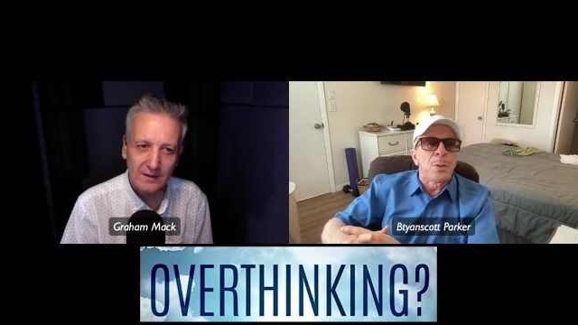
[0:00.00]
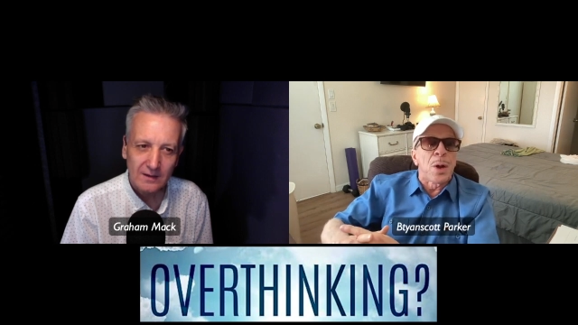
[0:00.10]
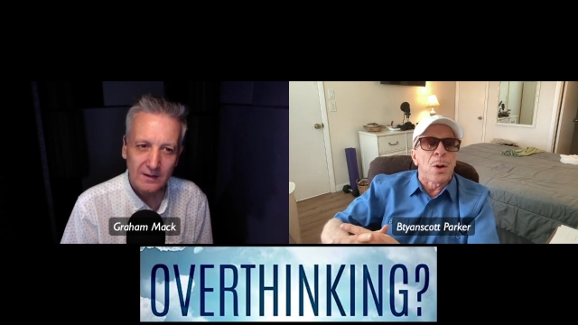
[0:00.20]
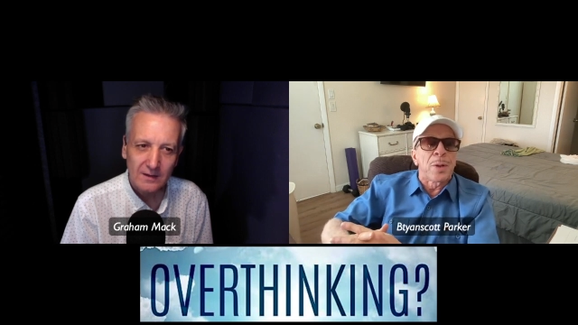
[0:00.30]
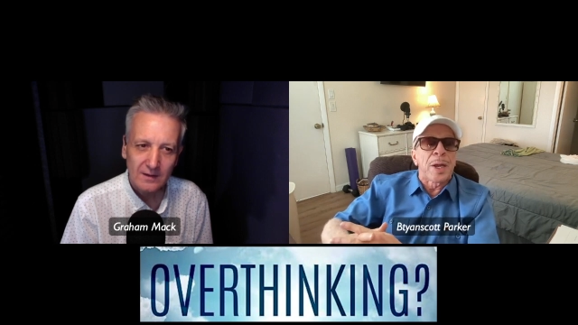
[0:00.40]

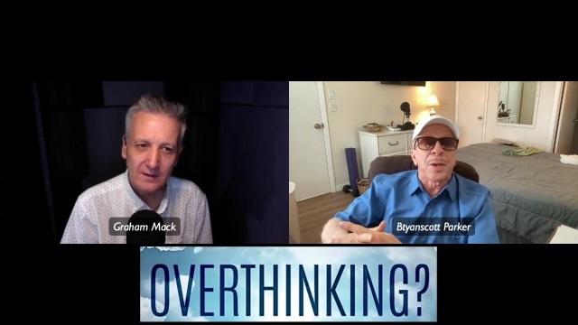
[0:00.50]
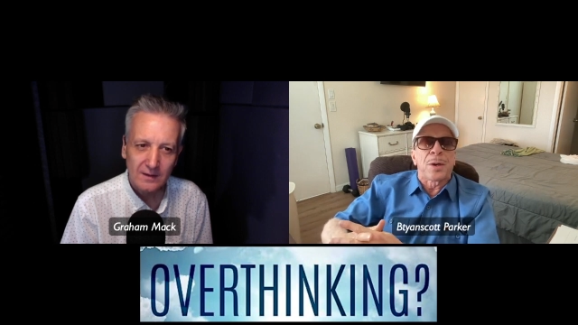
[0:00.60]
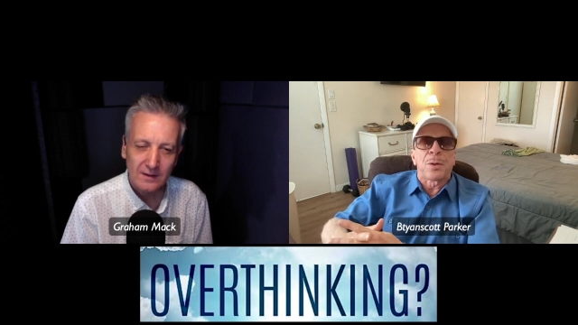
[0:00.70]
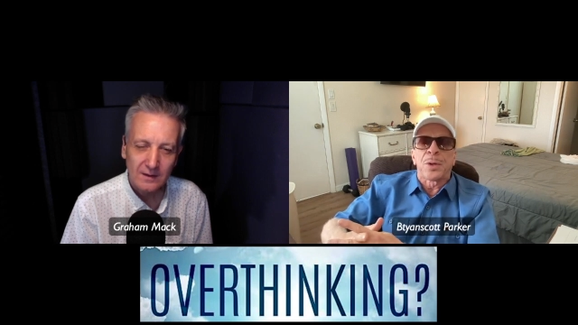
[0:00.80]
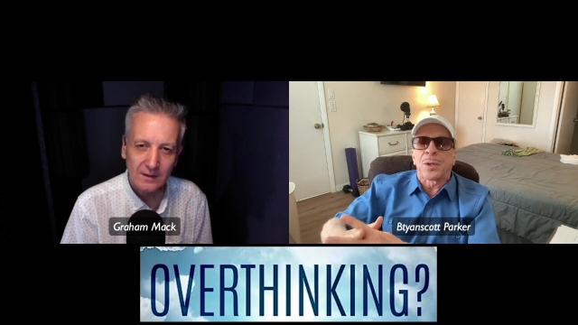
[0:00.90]
Speaker 1: know that
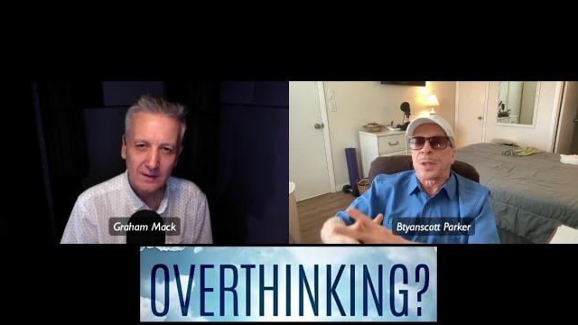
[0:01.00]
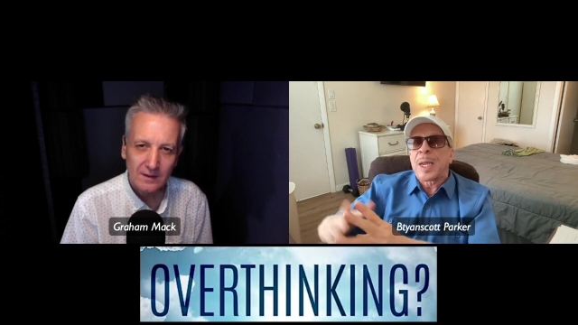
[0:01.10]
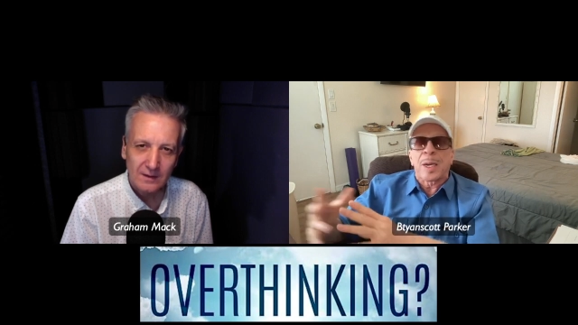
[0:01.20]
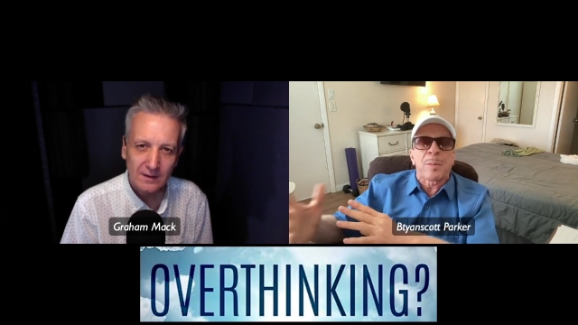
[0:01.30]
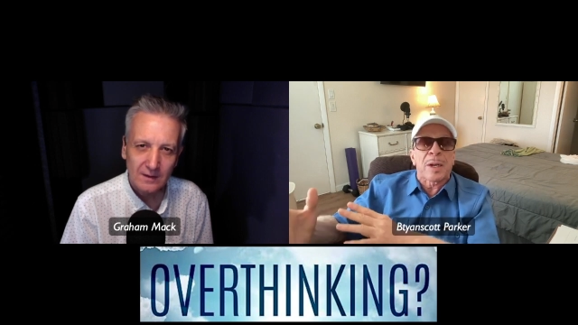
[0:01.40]
you're
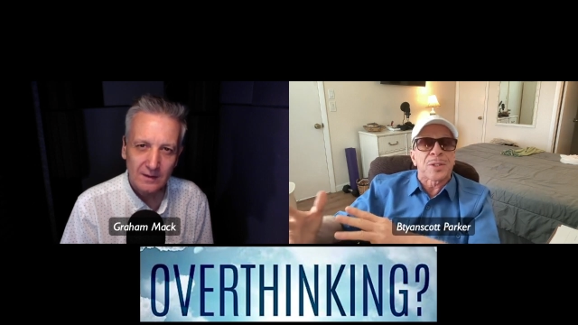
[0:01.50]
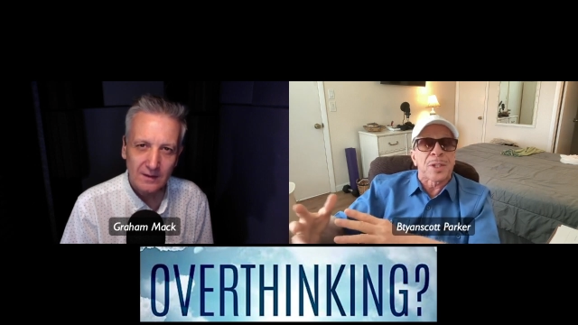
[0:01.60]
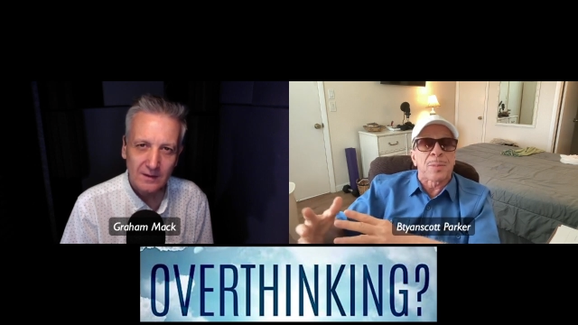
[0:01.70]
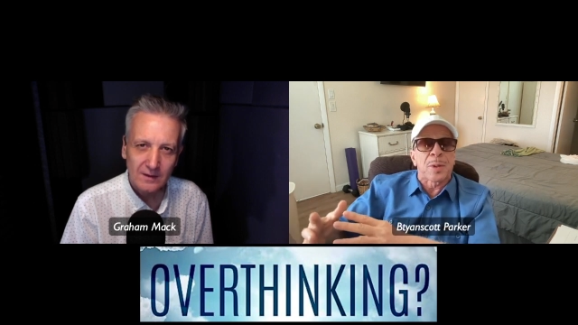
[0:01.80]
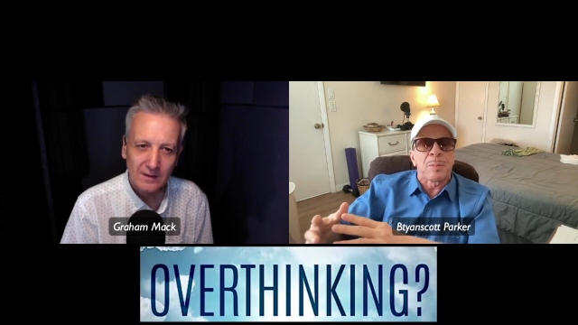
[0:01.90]
thinking about
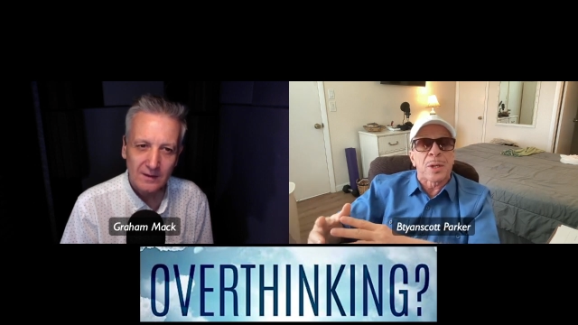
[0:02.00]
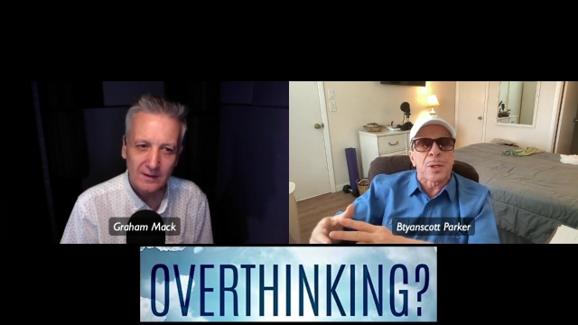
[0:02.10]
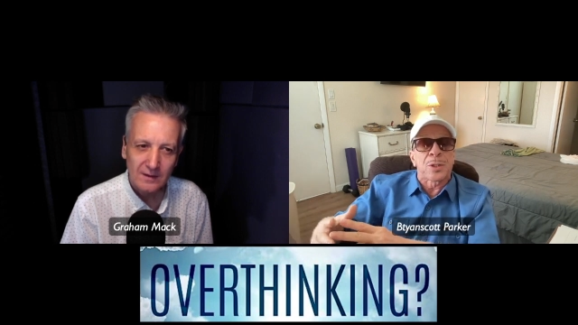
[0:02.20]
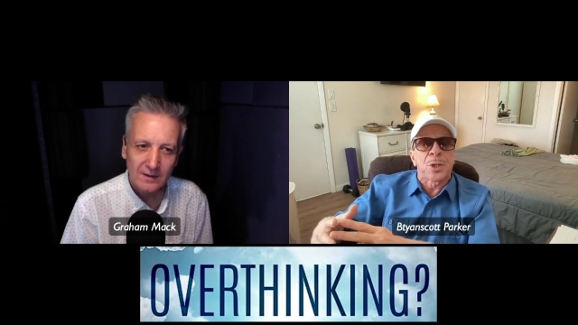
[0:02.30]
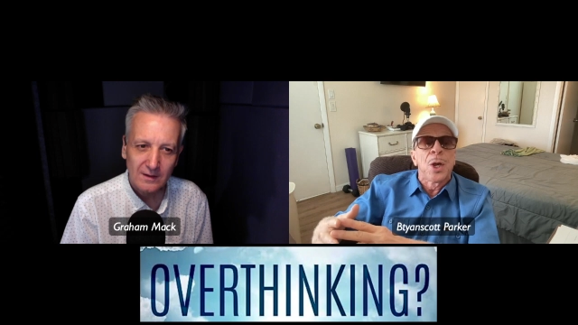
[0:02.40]
something
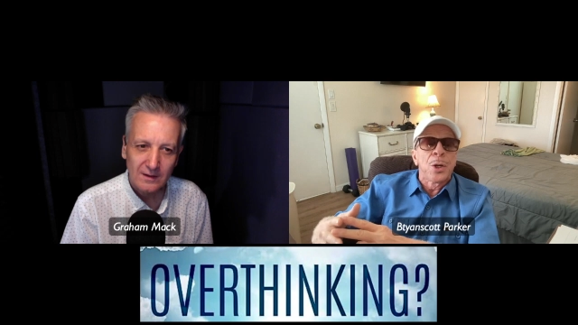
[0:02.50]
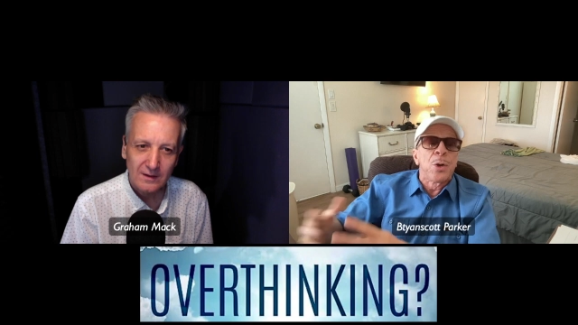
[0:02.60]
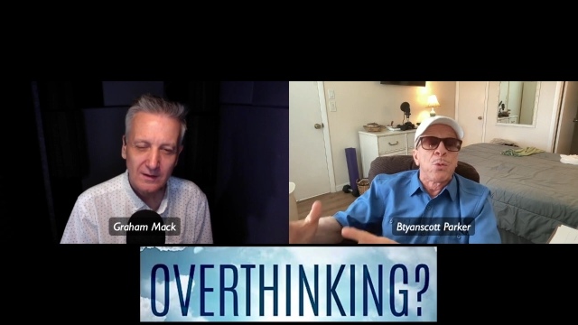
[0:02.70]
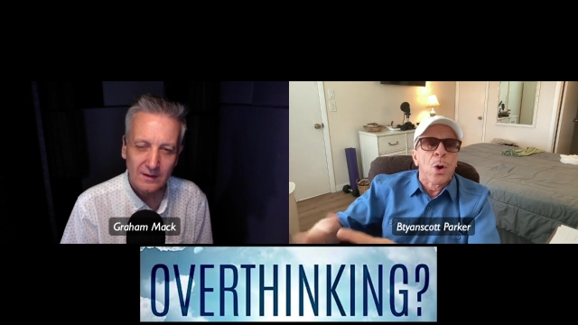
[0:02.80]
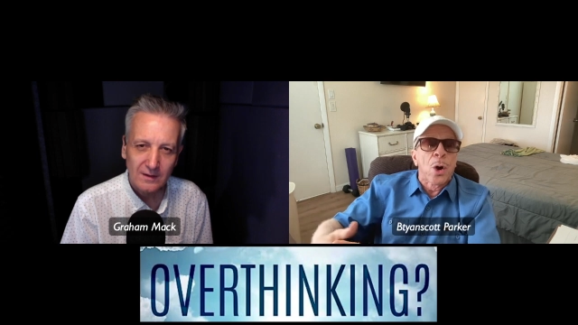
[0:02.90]
because you're
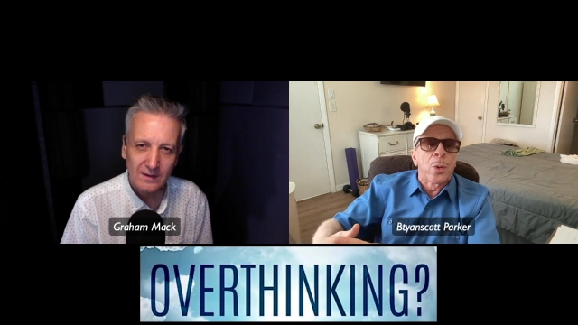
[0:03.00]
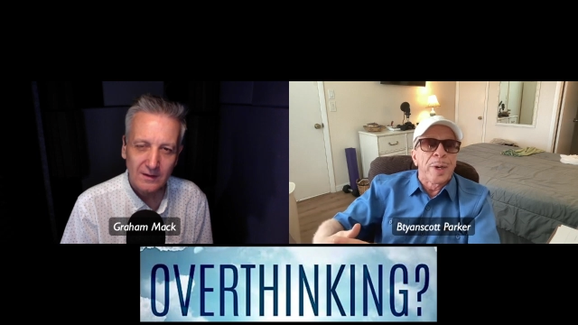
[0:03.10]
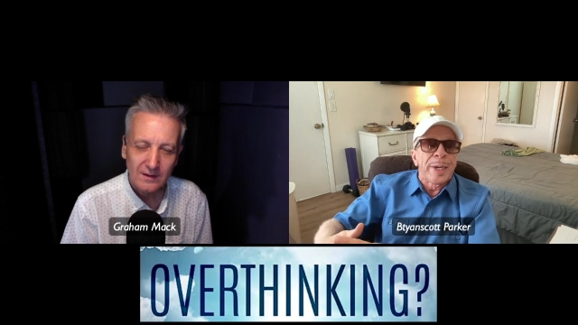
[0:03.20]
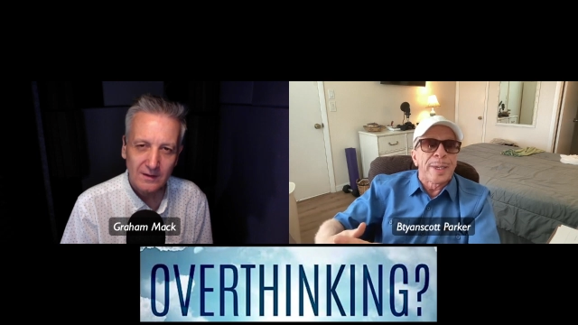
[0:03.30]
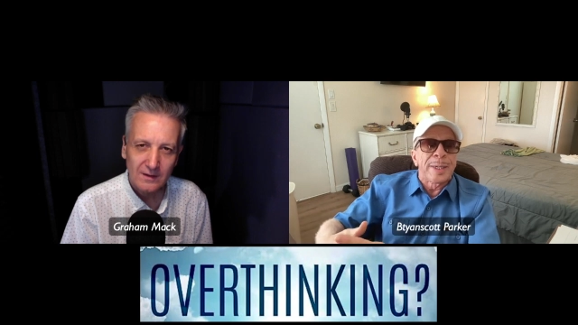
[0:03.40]

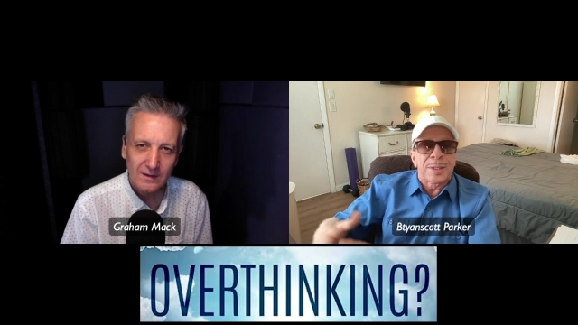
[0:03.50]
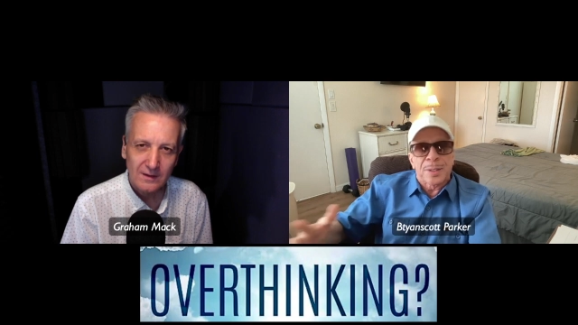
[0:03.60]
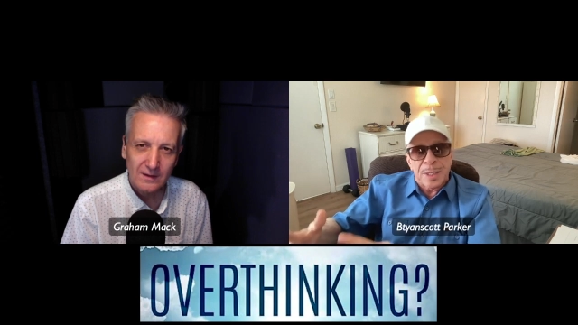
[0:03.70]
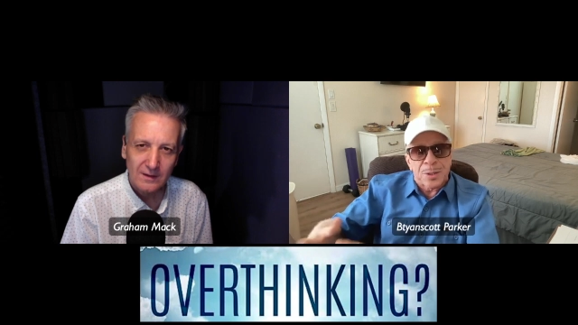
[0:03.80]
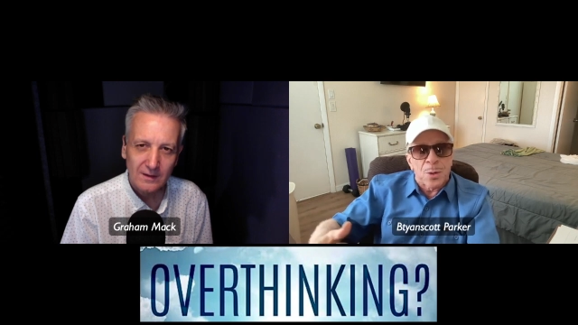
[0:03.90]
worried and
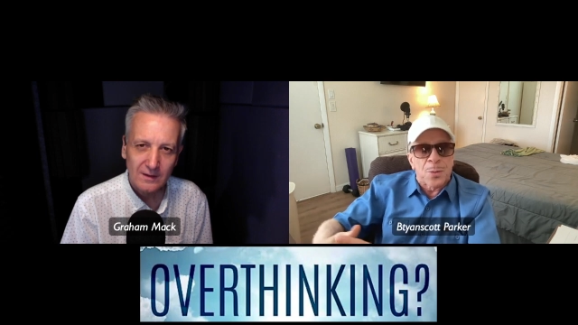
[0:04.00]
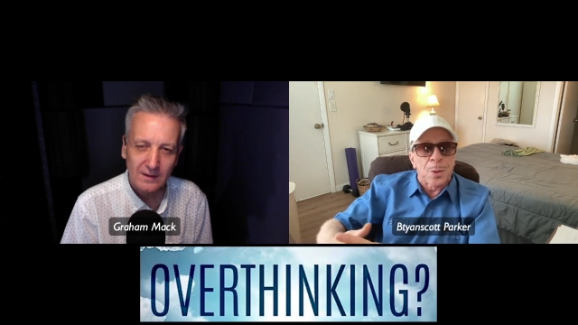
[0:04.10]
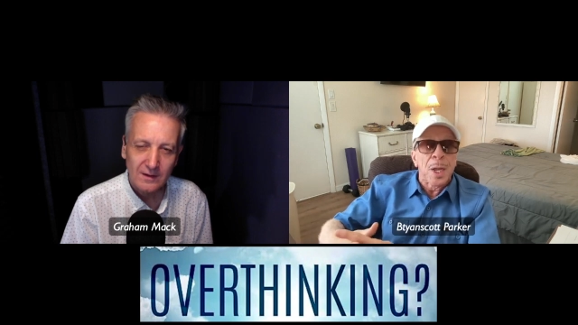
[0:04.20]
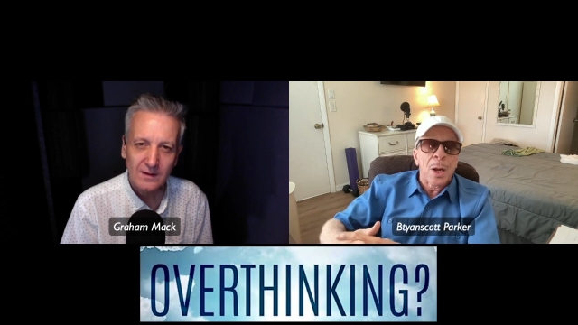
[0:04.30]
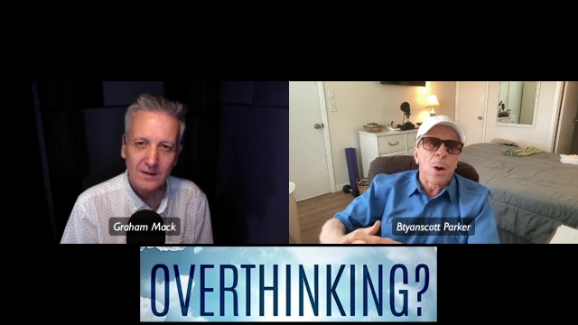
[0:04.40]
so
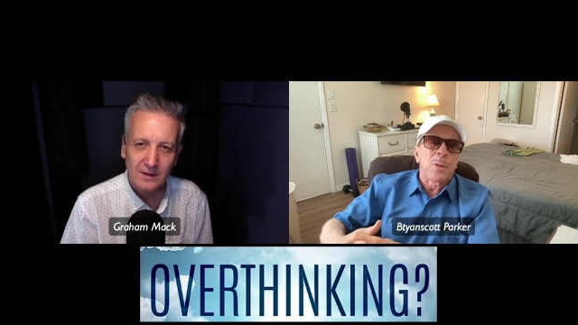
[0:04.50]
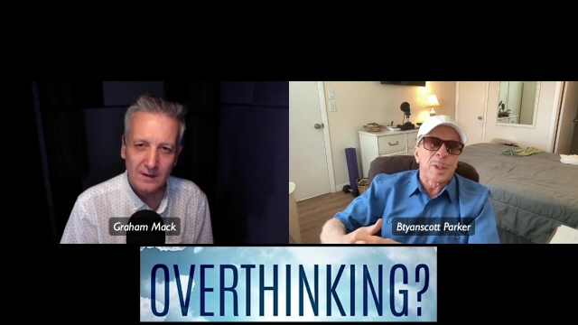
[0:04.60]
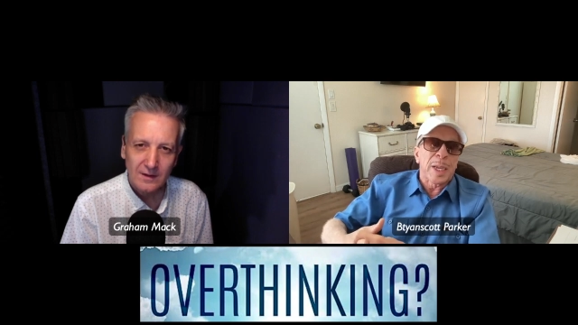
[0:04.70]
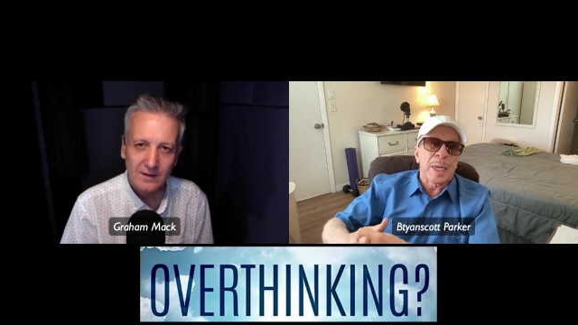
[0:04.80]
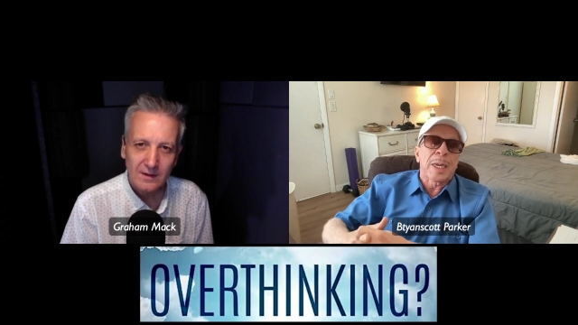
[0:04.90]
forth.
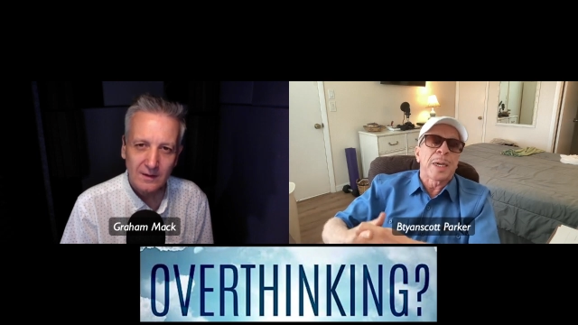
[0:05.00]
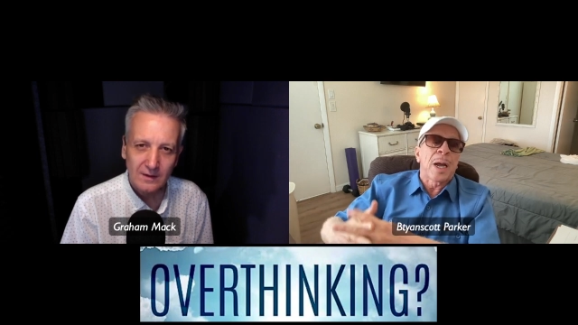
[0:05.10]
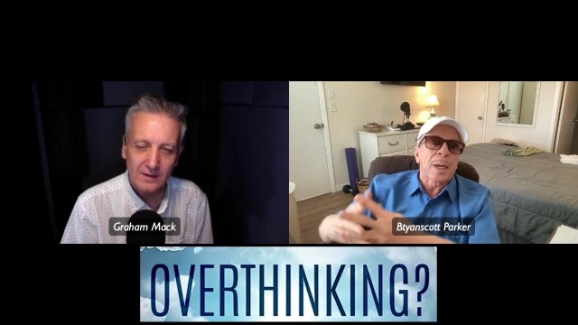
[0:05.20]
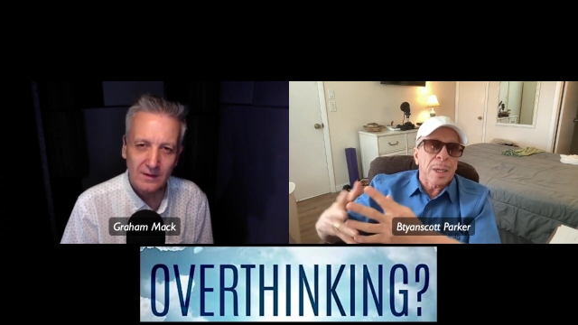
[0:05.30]
Overthinking